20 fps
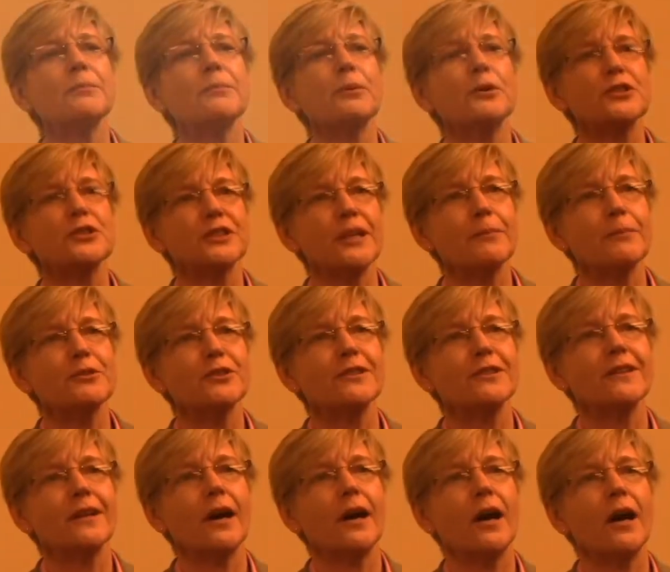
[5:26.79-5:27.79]
the
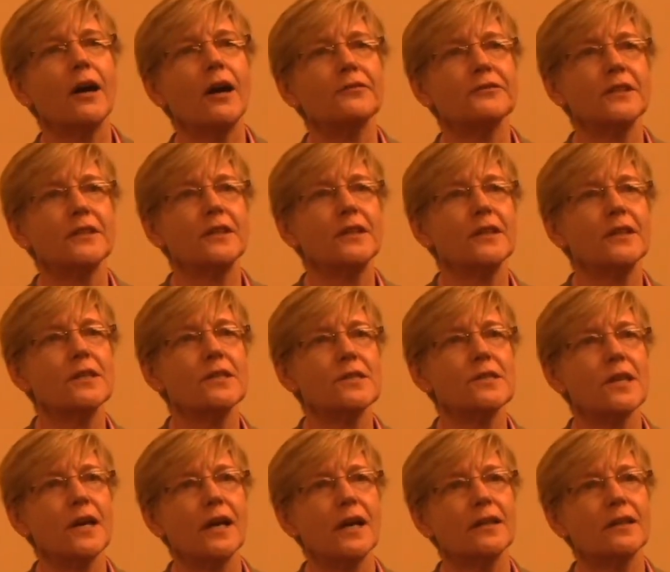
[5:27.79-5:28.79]
perception often is
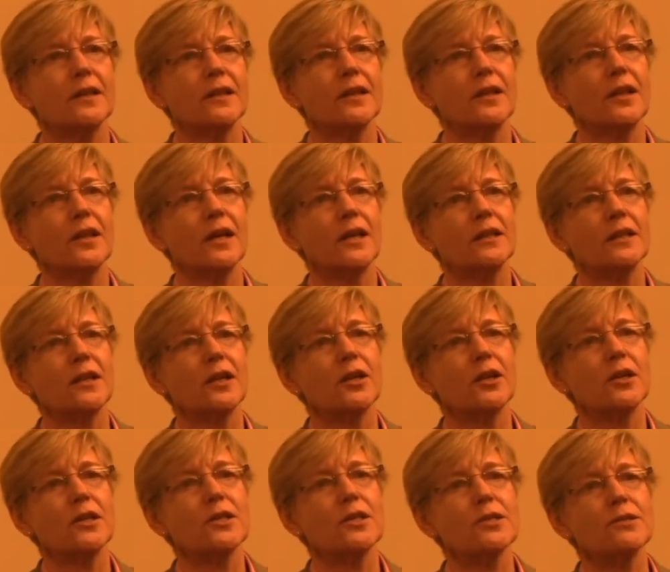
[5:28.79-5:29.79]
that, that
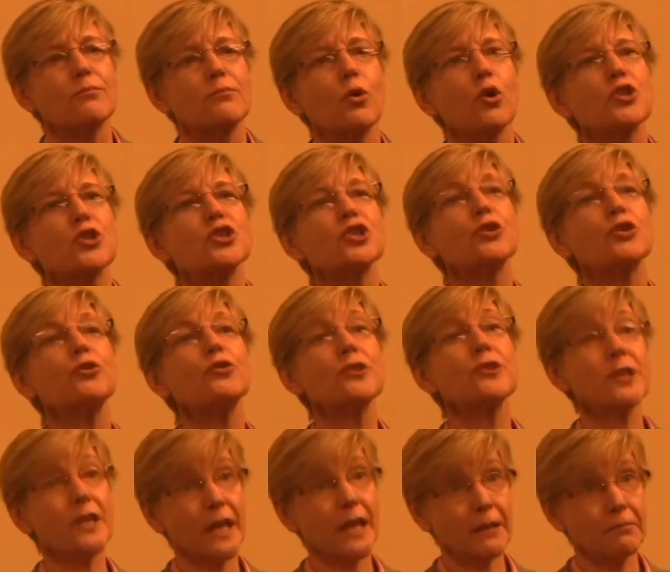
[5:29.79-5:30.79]
there is more
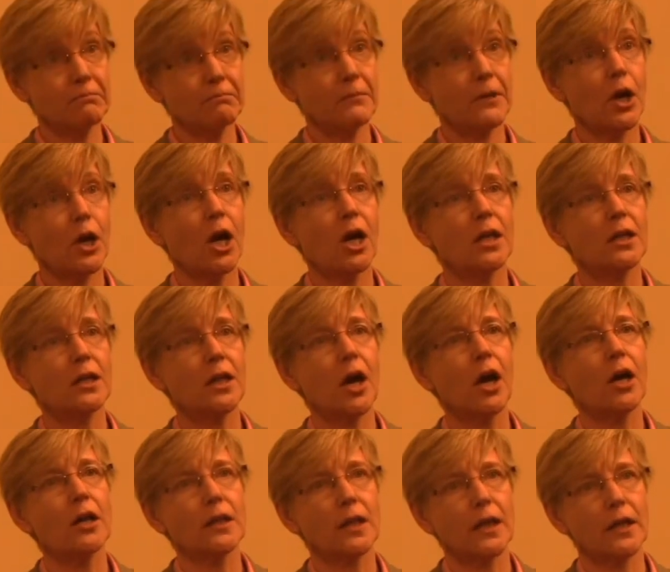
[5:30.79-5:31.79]
scrutiny on
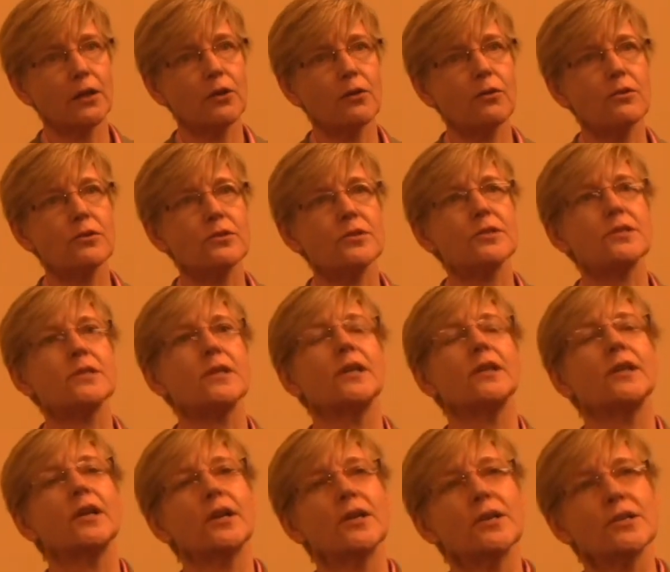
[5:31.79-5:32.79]
online courses
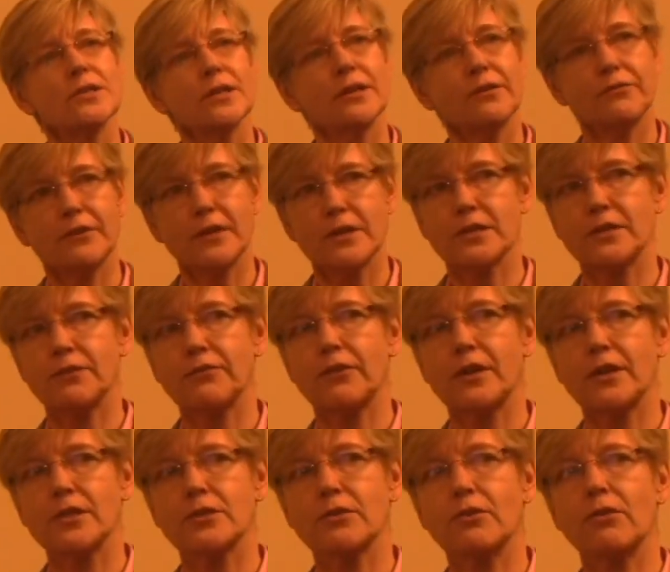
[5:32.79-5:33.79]
than there is in a
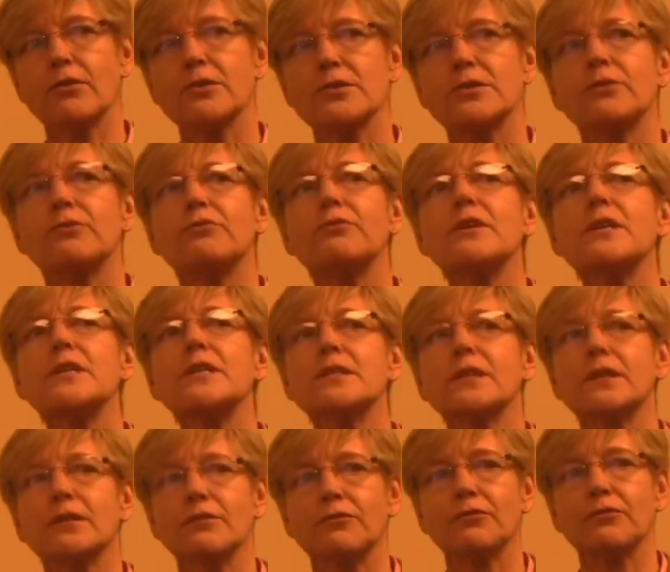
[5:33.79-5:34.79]
face-to-face -face course. The
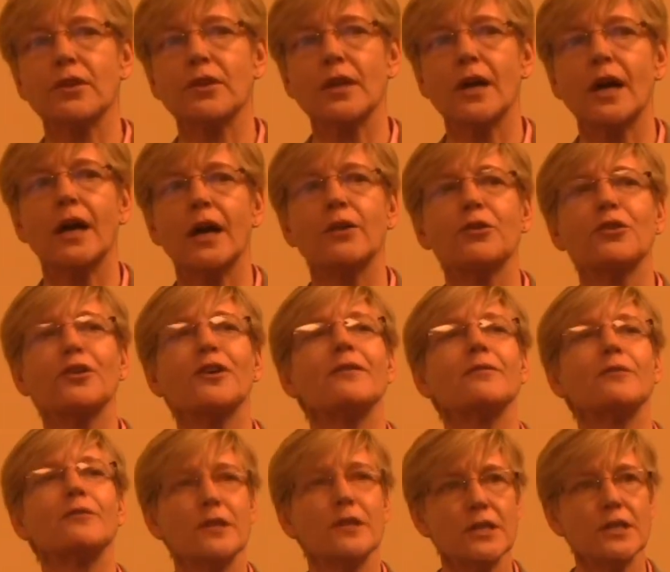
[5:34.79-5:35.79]
reason for that, or the,
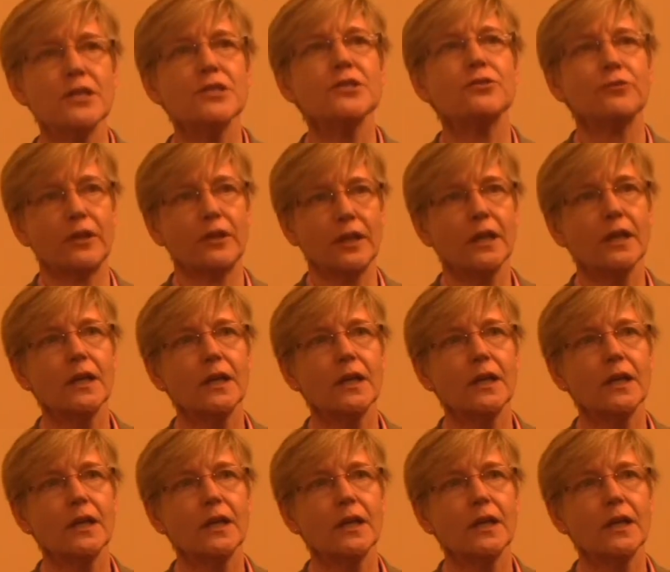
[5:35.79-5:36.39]
the history,